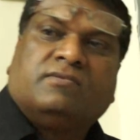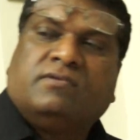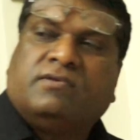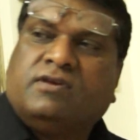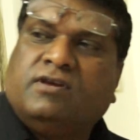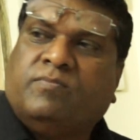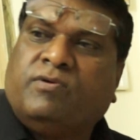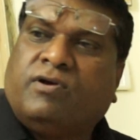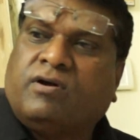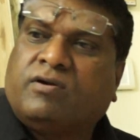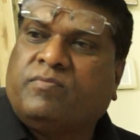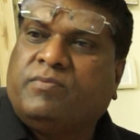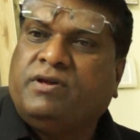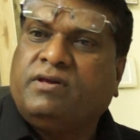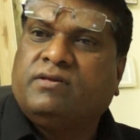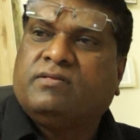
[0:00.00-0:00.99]
He brought
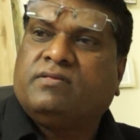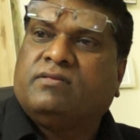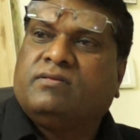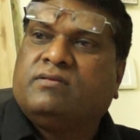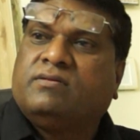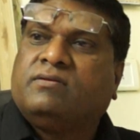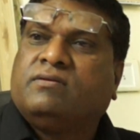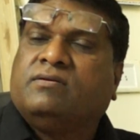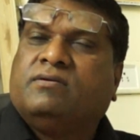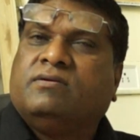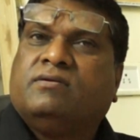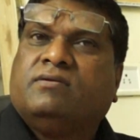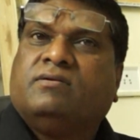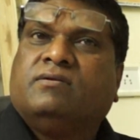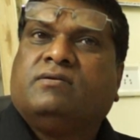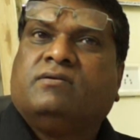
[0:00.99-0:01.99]
me.
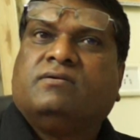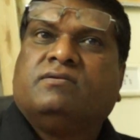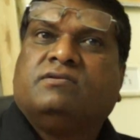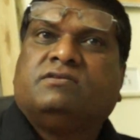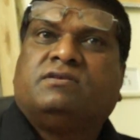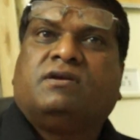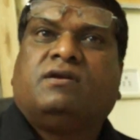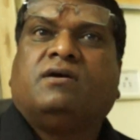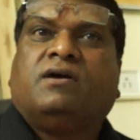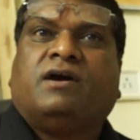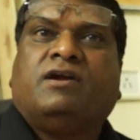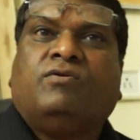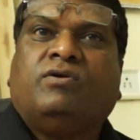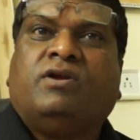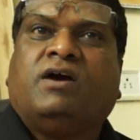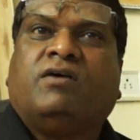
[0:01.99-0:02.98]
He said, I
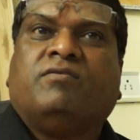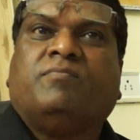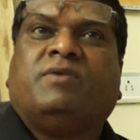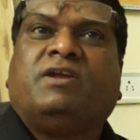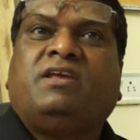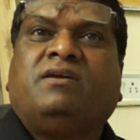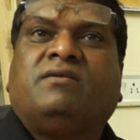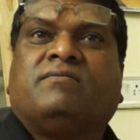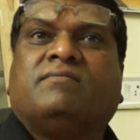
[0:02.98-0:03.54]
don't have money.